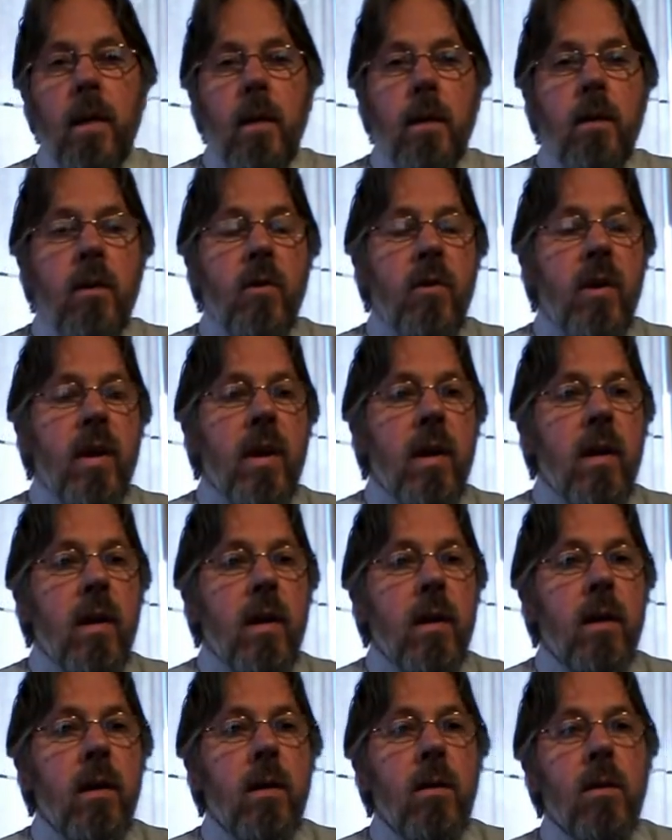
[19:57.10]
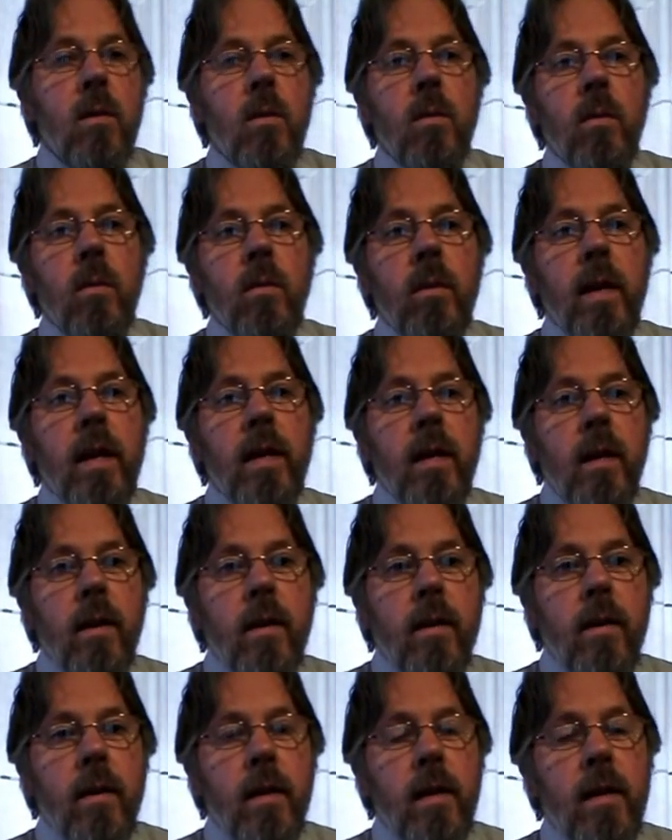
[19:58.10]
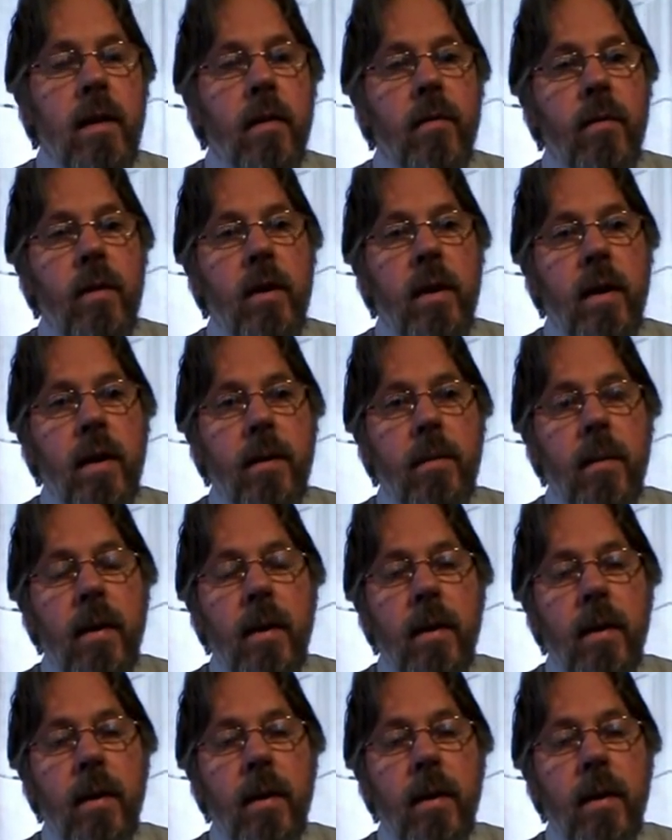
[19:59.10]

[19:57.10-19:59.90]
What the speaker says: Korea call Hitler a different name.